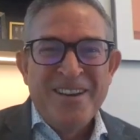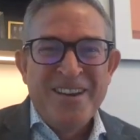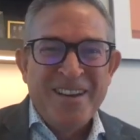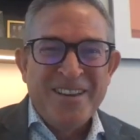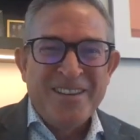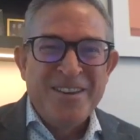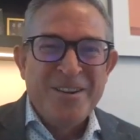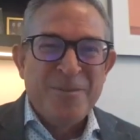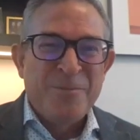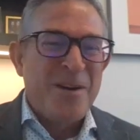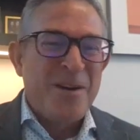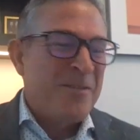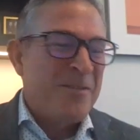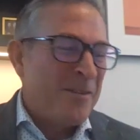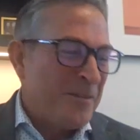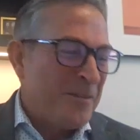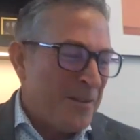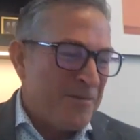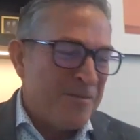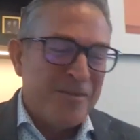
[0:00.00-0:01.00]
And you'll
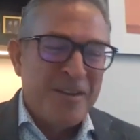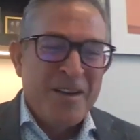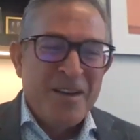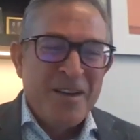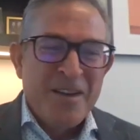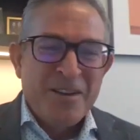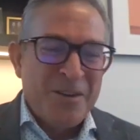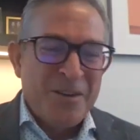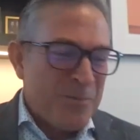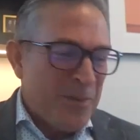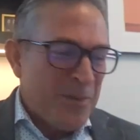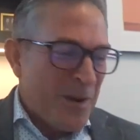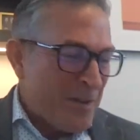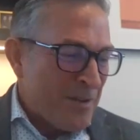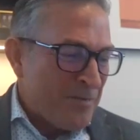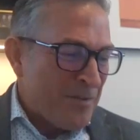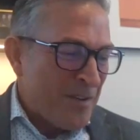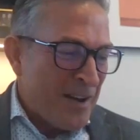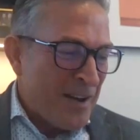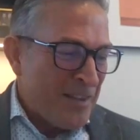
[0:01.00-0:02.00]

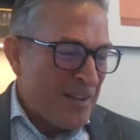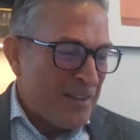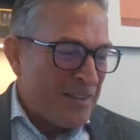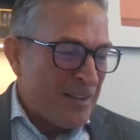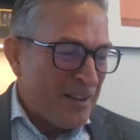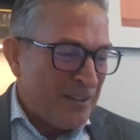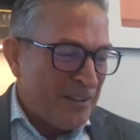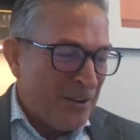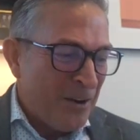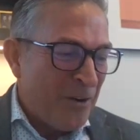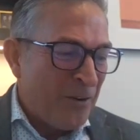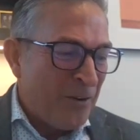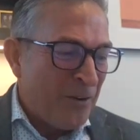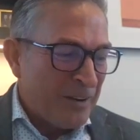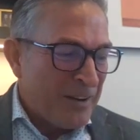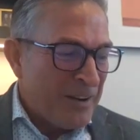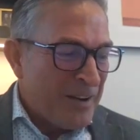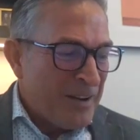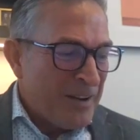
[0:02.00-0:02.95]
probably find that they don't.